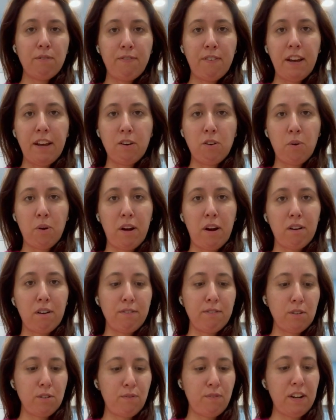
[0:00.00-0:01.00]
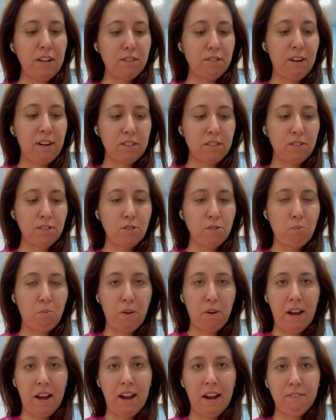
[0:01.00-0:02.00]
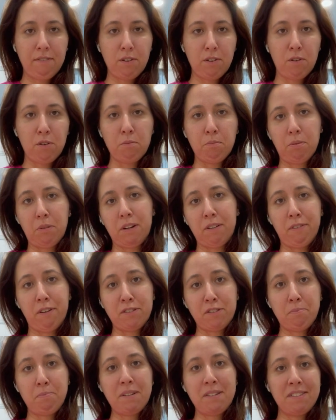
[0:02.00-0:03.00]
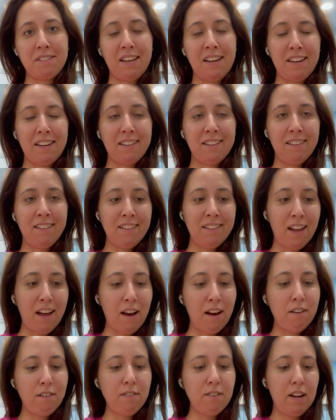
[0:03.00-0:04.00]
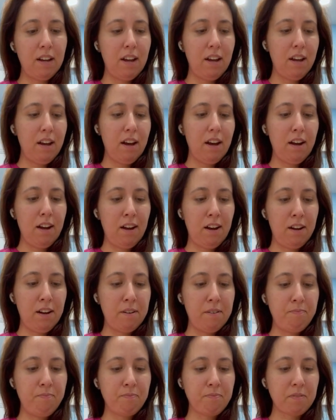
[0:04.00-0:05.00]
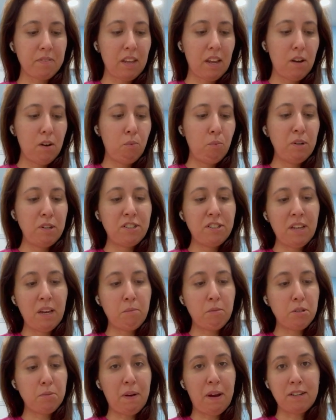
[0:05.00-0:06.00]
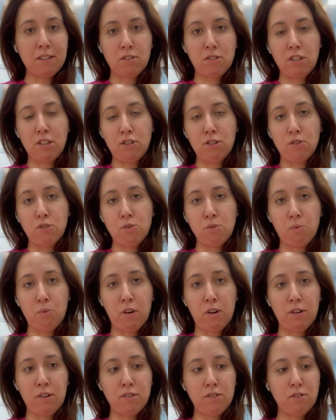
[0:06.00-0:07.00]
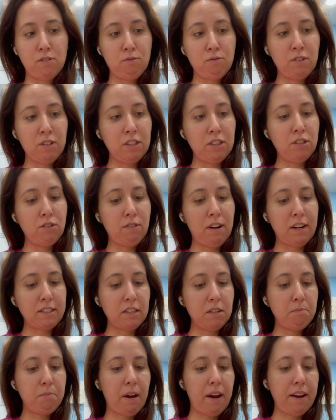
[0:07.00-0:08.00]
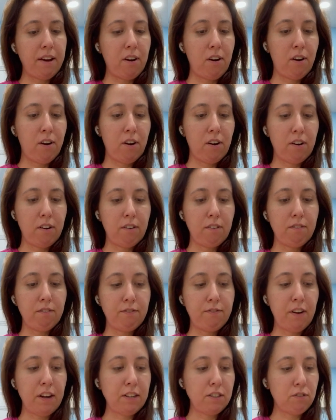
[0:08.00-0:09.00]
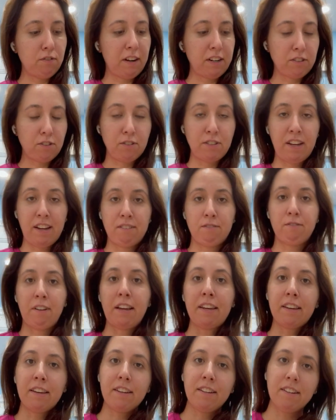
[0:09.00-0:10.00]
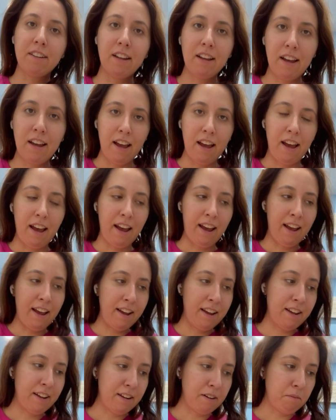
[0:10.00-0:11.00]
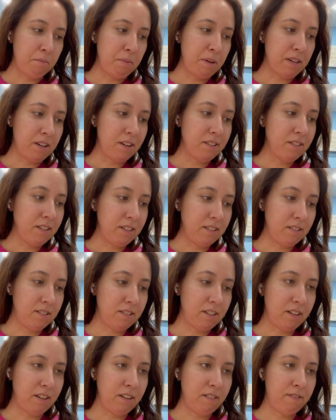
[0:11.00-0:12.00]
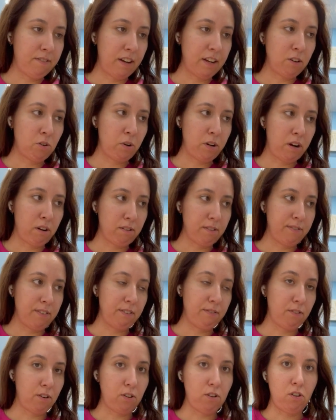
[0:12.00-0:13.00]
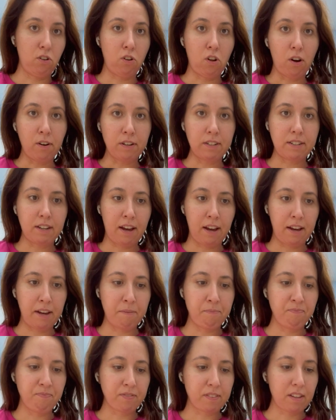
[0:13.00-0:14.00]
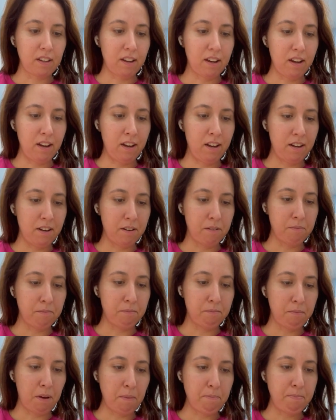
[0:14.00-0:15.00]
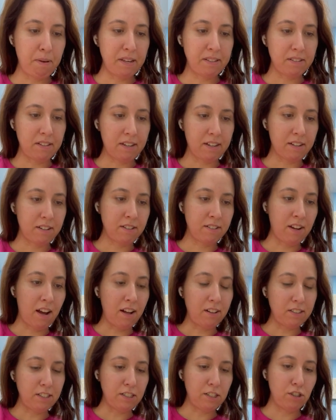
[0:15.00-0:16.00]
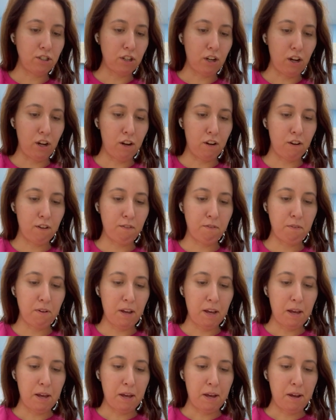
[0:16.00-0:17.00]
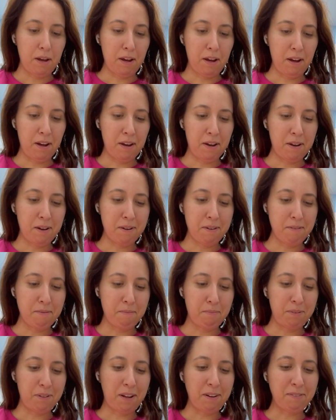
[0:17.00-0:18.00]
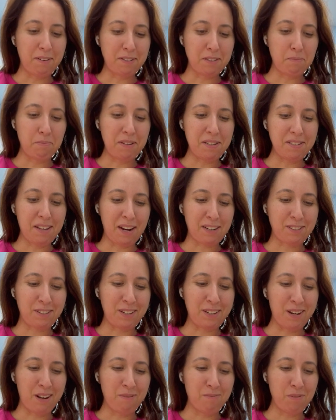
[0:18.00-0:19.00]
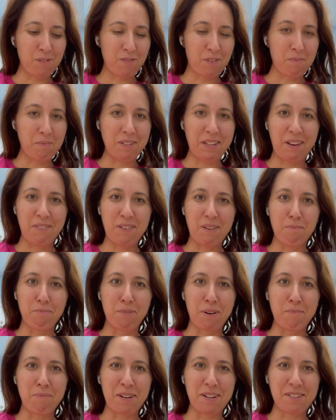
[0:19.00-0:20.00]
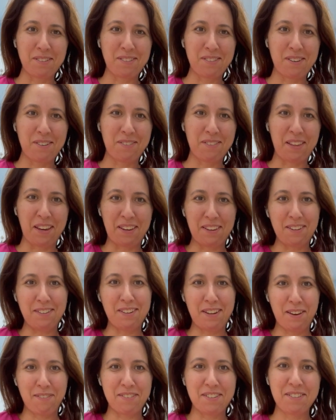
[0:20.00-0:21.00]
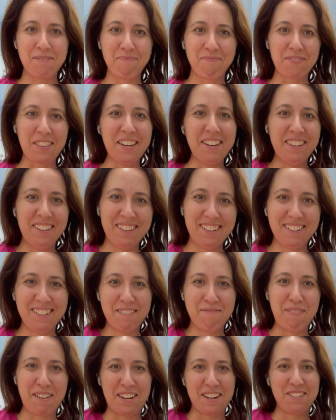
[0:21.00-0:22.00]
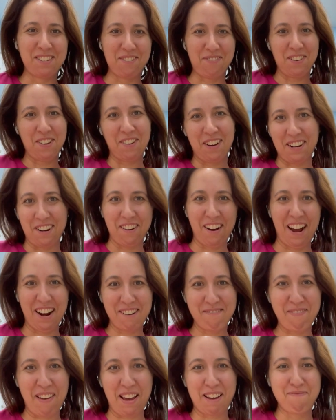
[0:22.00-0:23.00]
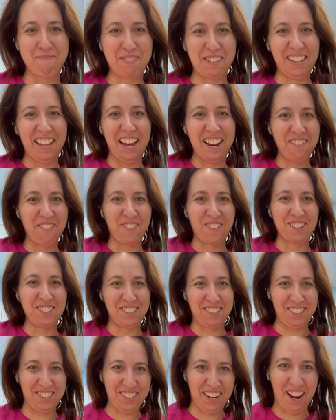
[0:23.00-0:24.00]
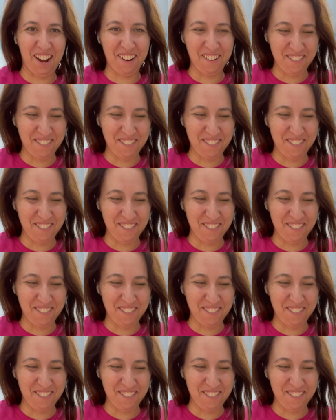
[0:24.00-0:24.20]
fight choreographers, fight directors will have their own blood recipes they love. Which sandwich bags to use was really directed by our fight director, Dan Rankin. And because I studied fight choreography for a long time, my basic knowledge of blood recipes actually comes from David Brimmer. So thank you, David. Because of you, I know how to make blood for a show.